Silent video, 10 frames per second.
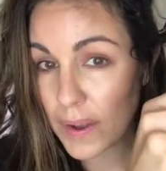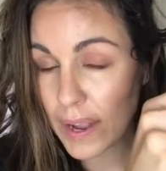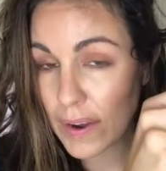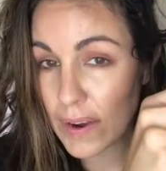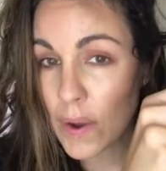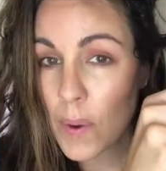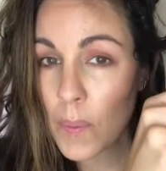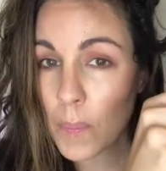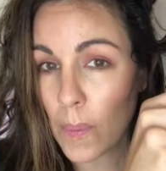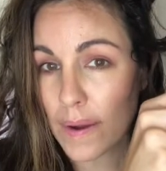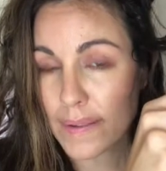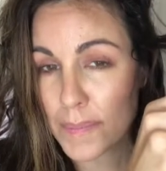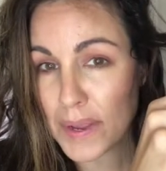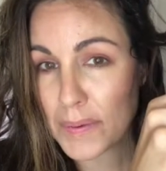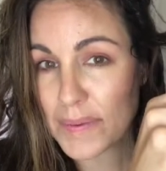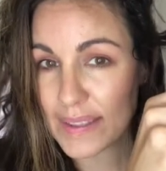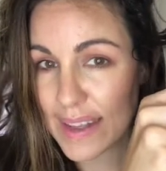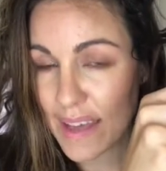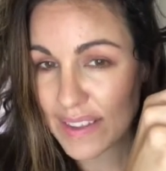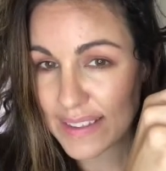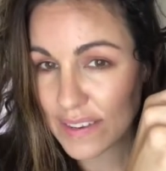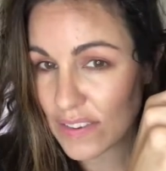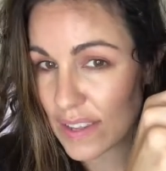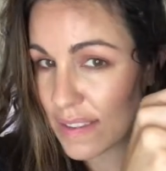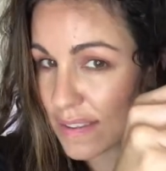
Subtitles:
hair or somebody who doesn't have extensions.